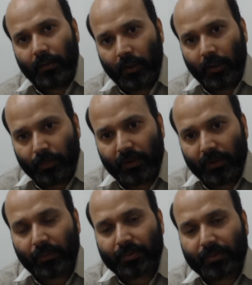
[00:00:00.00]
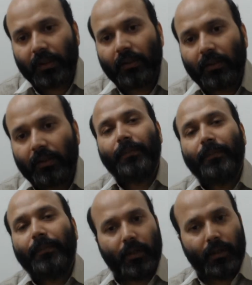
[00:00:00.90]
Along with optional,
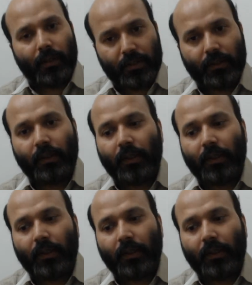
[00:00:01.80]
prepare your essay.